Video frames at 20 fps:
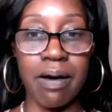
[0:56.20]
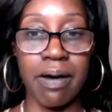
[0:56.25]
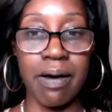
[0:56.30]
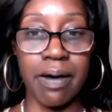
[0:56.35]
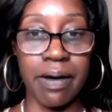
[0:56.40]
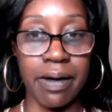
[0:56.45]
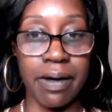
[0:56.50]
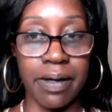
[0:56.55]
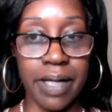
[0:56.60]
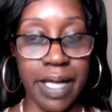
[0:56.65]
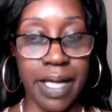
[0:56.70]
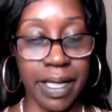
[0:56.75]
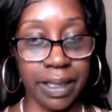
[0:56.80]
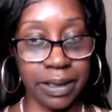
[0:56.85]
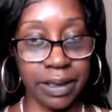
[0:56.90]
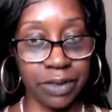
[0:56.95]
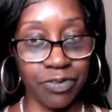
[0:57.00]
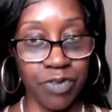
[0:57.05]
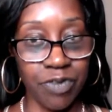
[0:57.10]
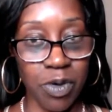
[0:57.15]
uh,
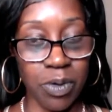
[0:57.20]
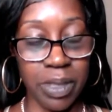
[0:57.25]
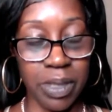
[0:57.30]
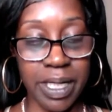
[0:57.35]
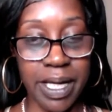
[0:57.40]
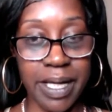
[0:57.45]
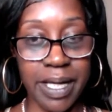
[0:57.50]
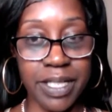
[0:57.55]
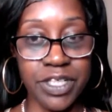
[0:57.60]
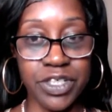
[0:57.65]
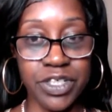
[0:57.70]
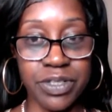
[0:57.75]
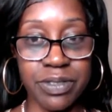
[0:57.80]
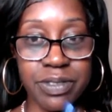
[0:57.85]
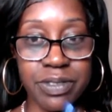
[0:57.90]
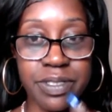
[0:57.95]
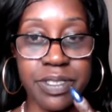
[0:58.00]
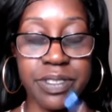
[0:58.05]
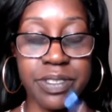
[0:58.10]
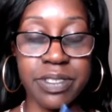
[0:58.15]
exfoliation
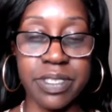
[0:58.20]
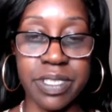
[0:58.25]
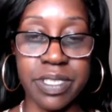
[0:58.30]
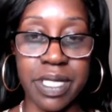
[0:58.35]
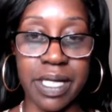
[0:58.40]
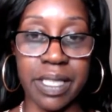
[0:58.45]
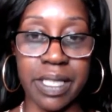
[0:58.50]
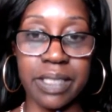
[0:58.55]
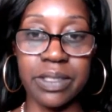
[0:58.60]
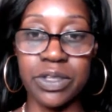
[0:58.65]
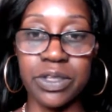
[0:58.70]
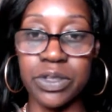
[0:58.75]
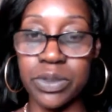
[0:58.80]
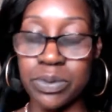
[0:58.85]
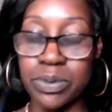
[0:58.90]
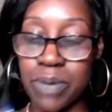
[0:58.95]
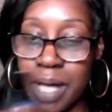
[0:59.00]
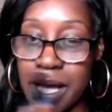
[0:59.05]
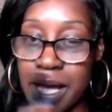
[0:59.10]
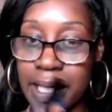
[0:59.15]
stick
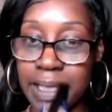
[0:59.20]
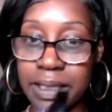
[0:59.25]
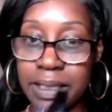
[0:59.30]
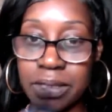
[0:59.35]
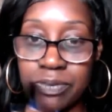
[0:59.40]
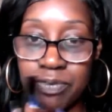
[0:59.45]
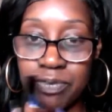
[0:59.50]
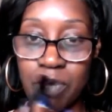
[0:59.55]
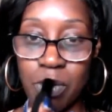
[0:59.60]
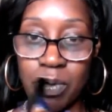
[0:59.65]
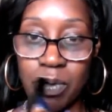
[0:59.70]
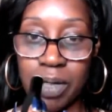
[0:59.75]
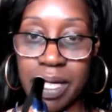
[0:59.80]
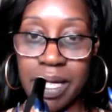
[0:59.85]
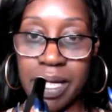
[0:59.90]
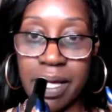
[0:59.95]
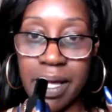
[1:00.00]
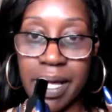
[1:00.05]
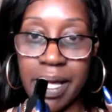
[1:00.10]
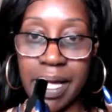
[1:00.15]
to
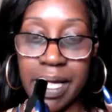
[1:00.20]
exfoliate